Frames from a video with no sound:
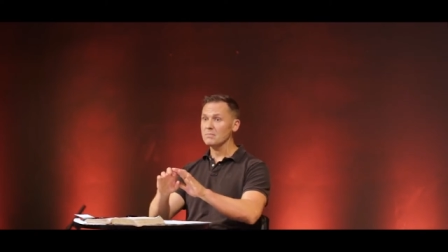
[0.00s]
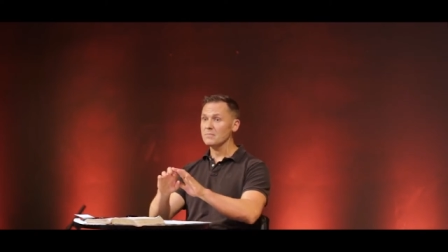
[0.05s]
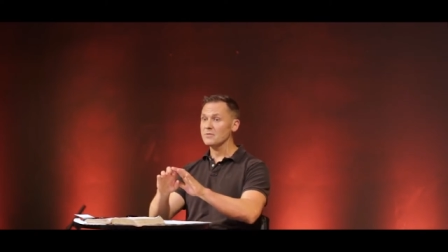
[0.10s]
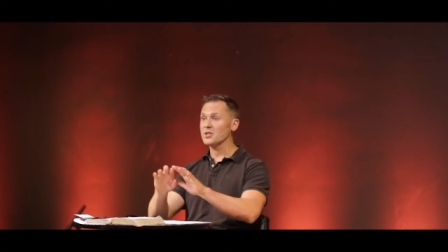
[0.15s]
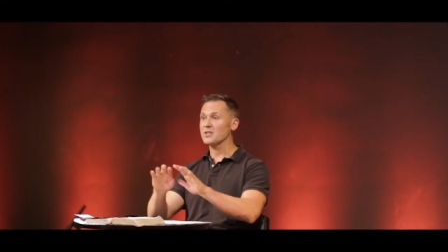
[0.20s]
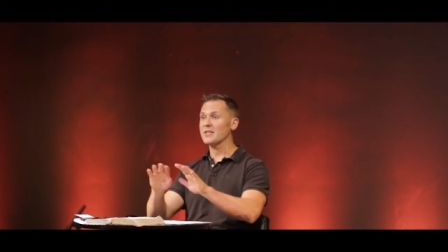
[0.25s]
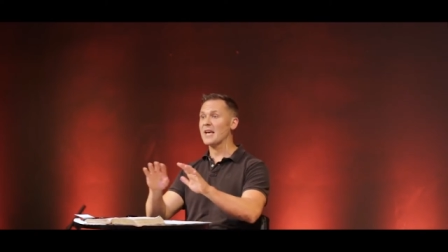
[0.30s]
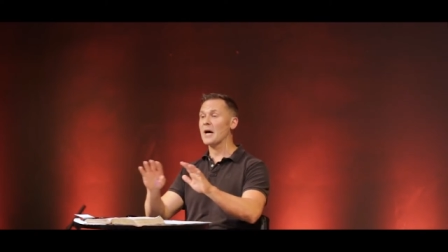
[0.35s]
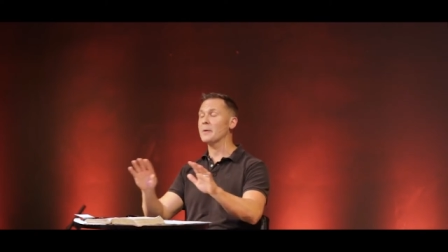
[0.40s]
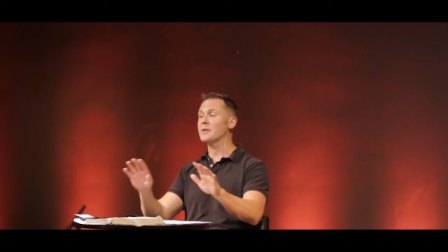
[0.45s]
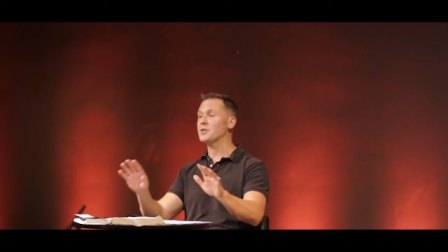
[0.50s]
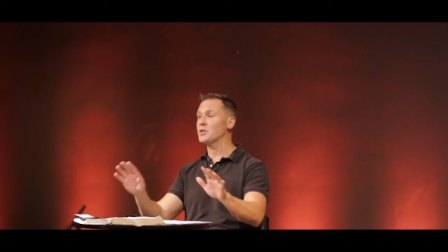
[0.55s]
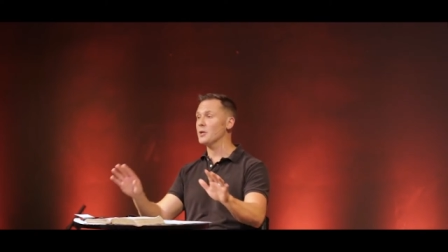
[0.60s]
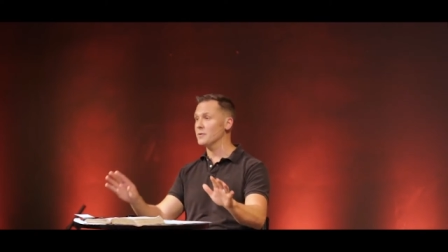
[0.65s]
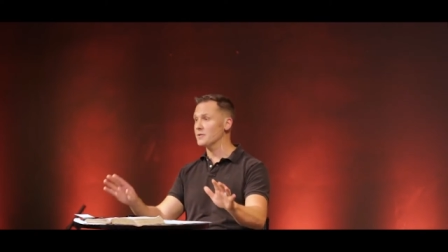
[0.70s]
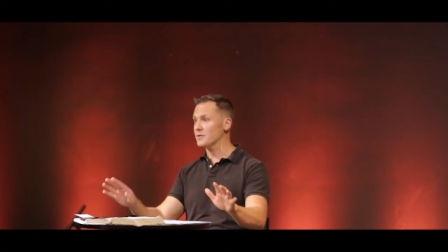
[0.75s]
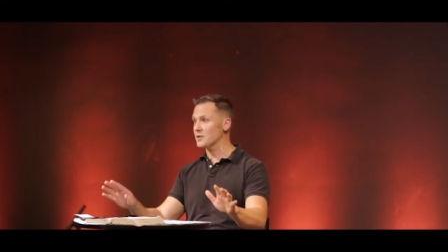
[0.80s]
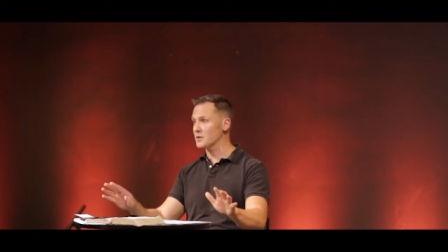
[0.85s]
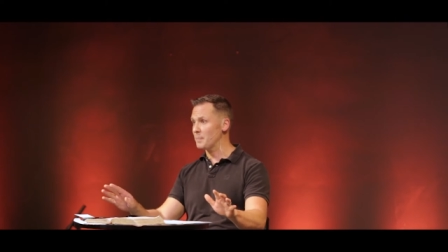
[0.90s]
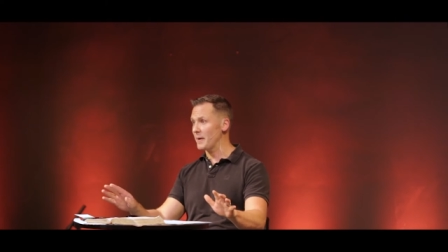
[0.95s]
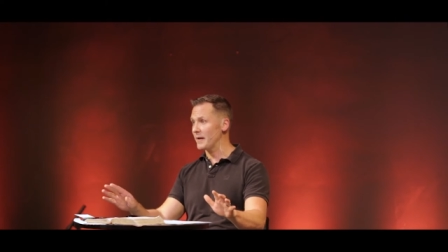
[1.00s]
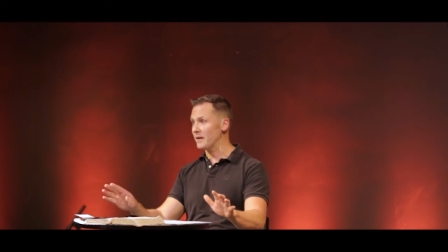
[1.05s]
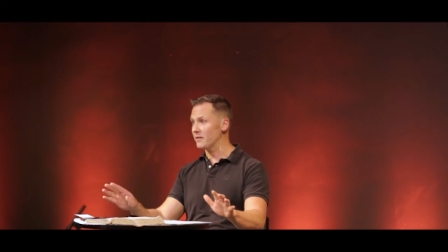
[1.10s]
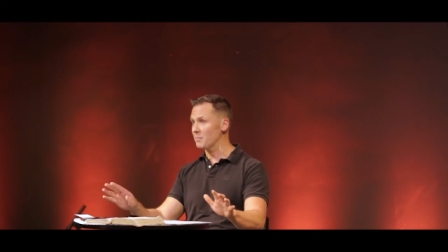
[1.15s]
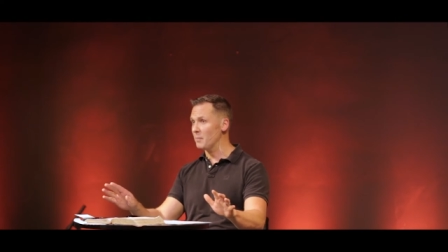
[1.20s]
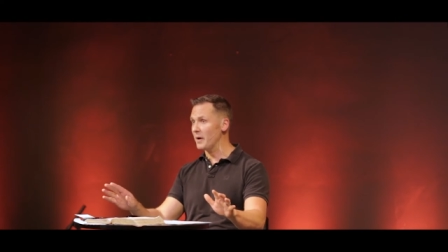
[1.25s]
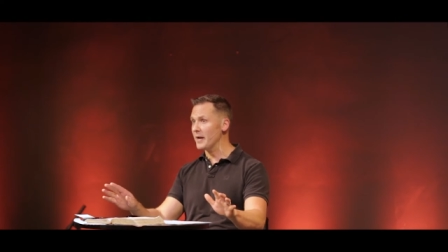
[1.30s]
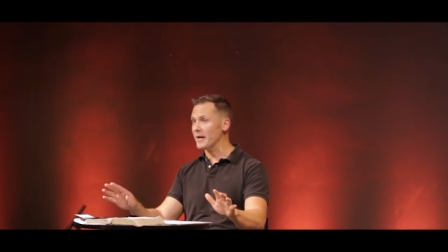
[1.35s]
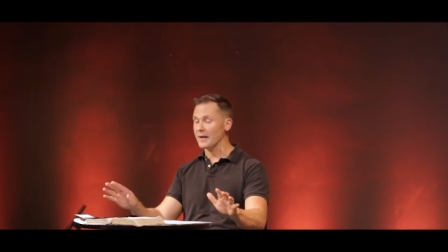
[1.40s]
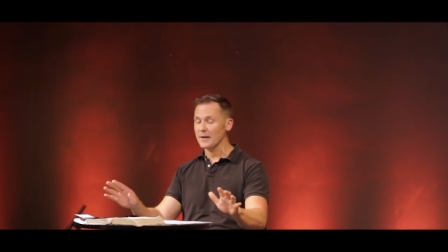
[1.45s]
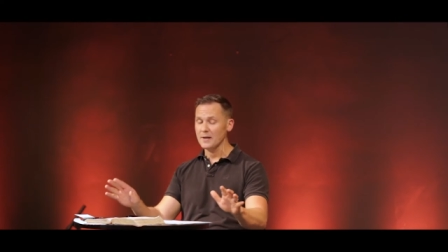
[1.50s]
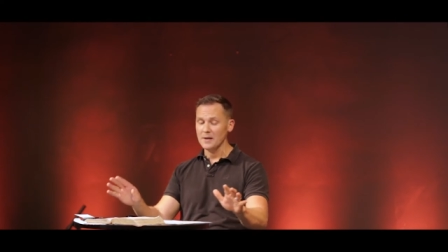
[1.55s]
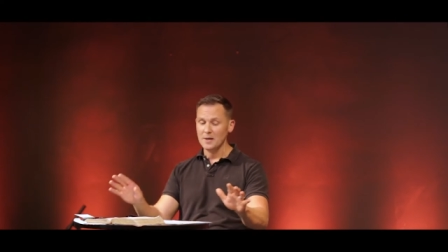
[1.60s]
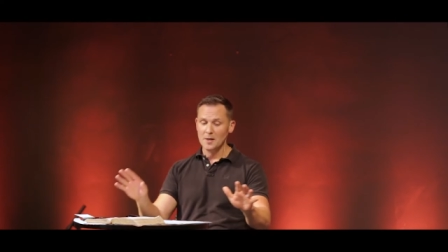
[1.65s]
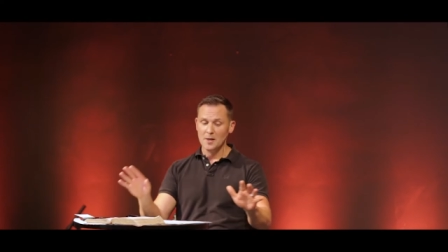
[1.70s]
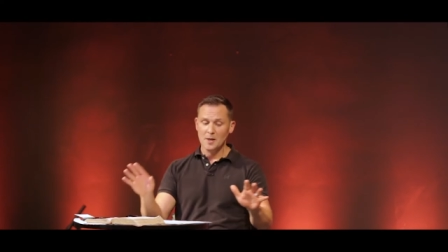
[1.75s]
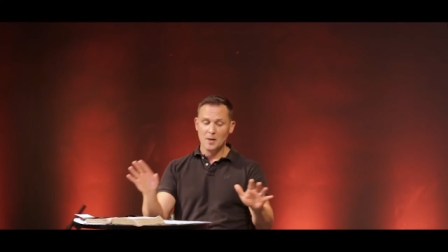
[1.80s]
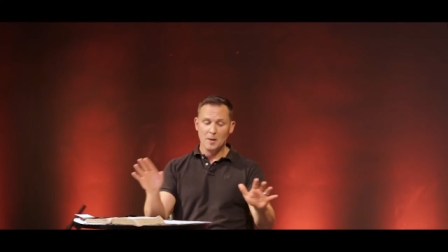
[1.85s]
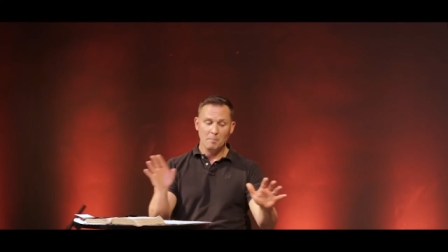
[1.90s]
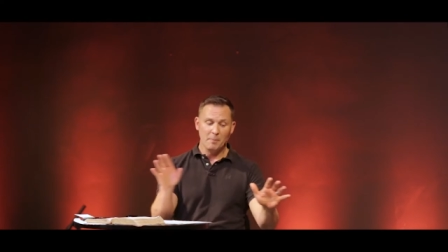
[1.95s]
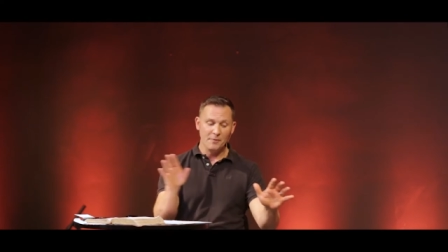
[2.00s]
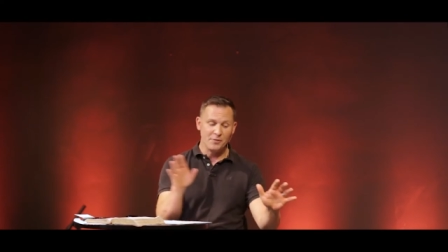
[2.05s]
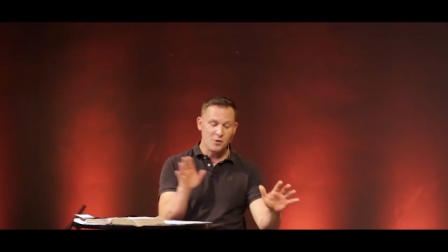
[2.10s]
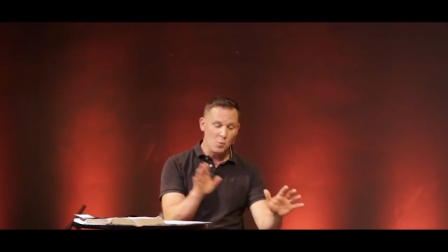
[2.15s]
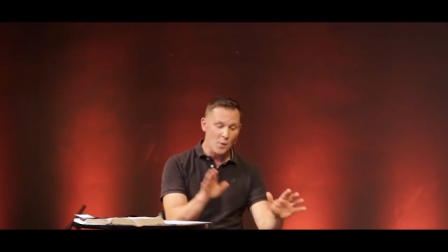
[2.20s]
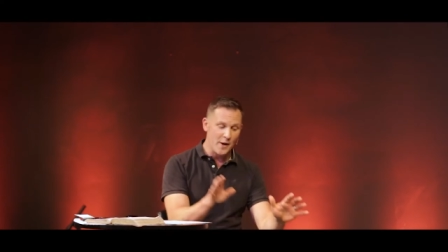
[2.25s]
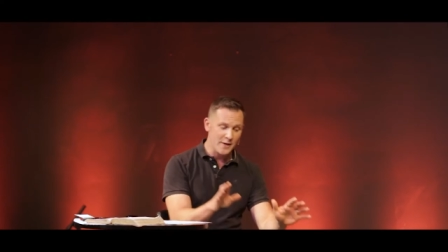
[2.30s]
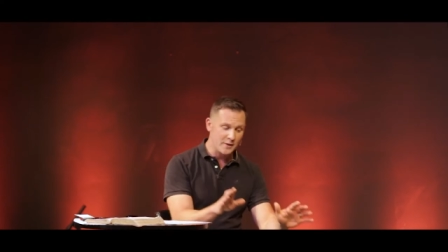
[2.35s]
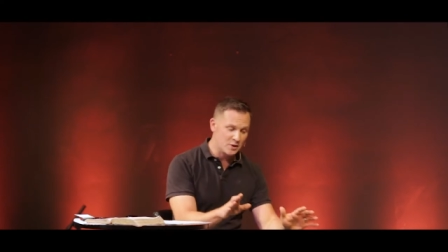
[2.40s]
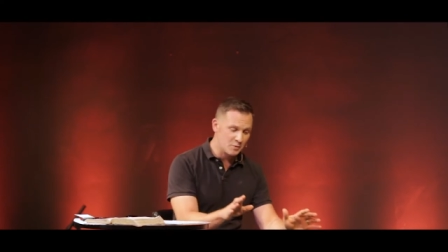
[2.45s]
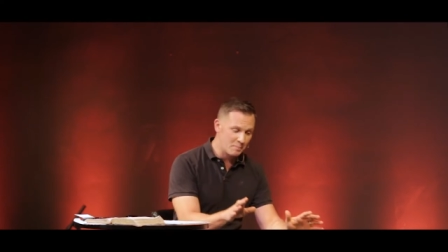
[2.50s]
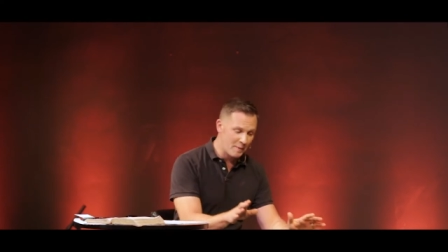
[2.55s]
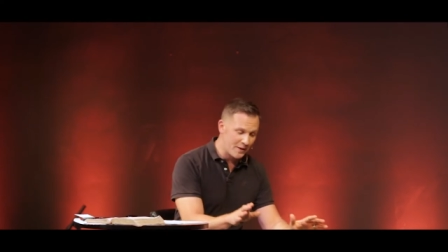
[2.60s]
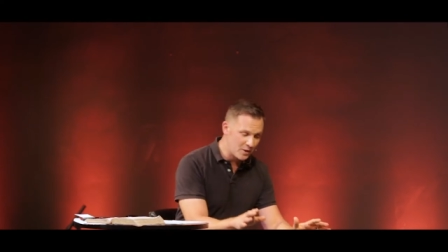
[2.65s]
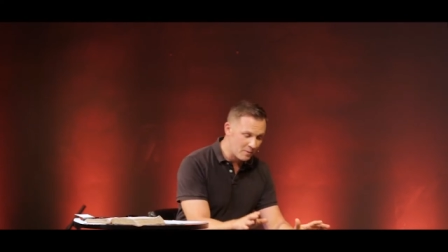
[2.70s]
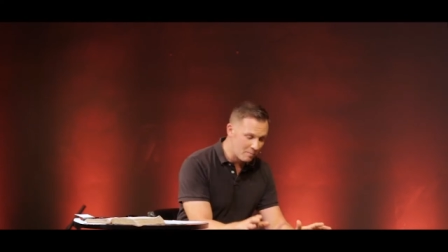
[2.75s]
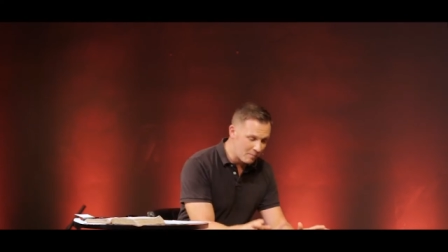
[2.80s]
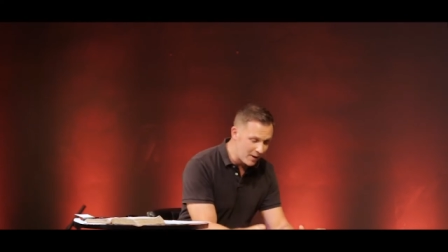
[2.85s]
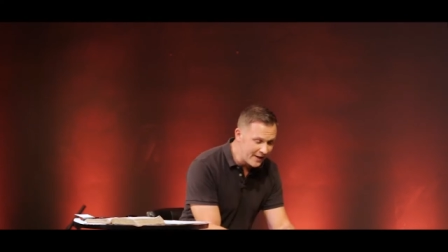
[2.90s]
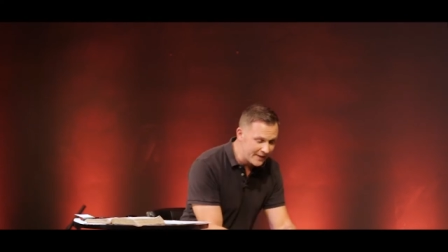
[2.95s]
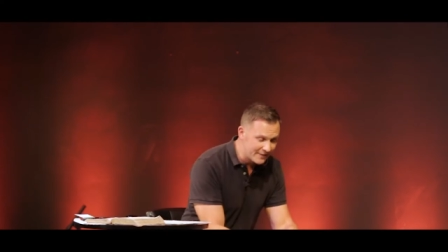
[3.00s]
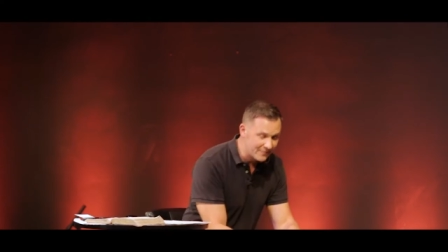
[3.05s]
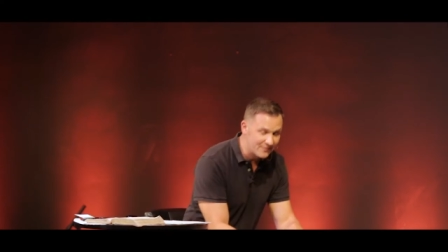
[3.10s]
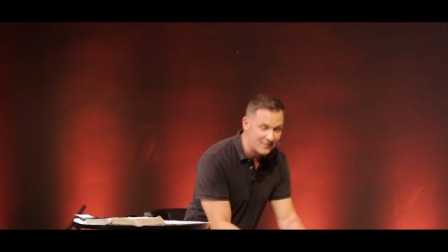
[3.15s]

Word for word: it's just how he chose to spend his money. But the way you spend your money